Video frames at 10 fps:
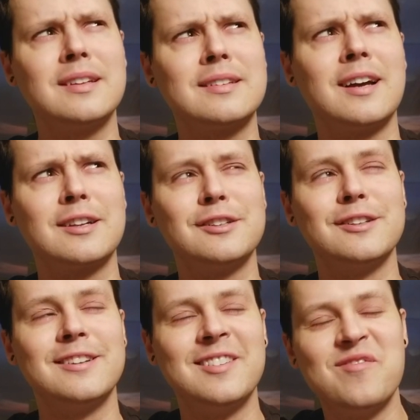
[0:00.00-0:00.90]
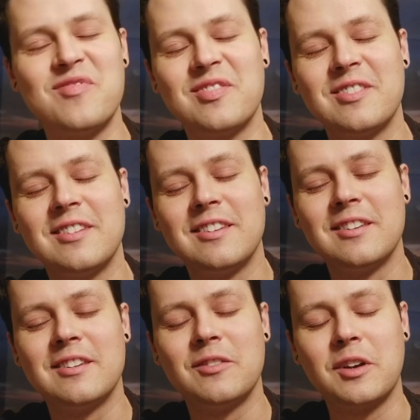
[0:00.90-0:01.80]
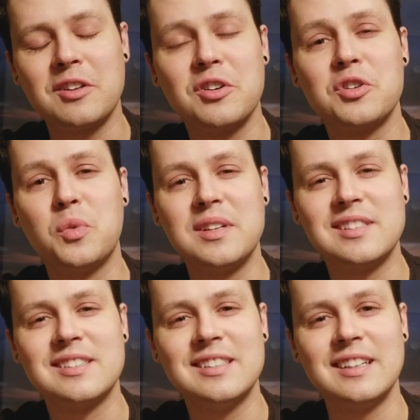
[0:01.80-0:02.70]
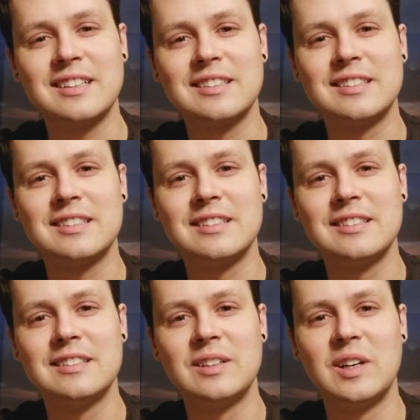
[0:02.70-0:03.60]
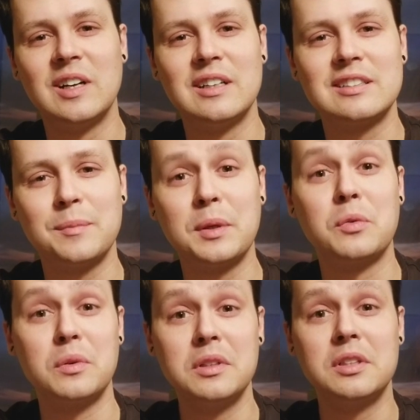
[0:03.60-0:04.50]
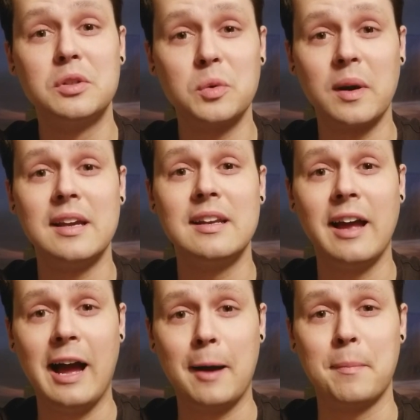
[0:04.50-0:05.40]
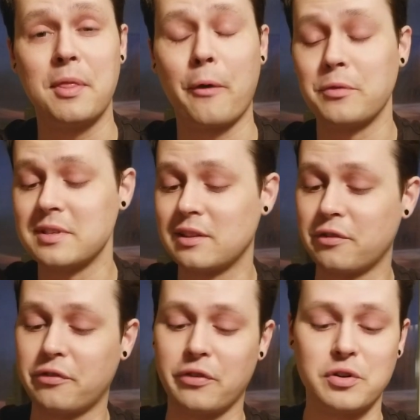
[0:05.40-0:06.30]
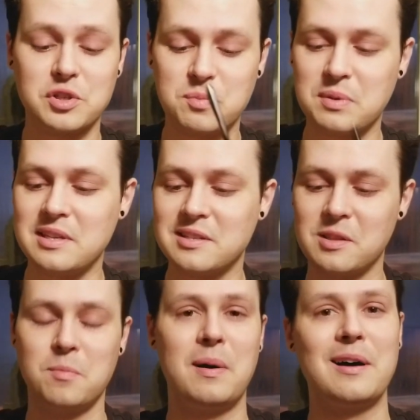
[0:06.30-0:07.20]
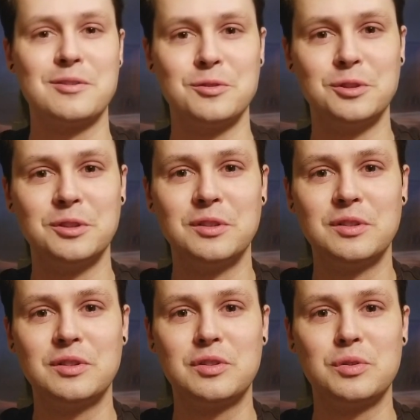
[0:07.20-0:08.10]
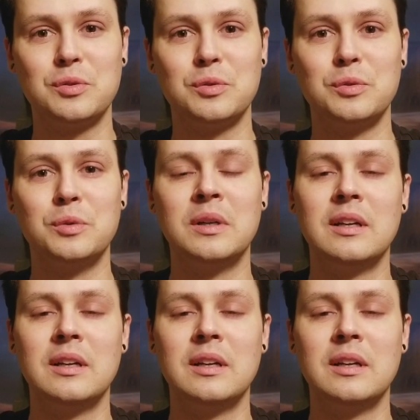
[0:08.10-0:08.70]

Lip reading: actually. When I turned 26, something really great happened that was the first piece of the puzzle to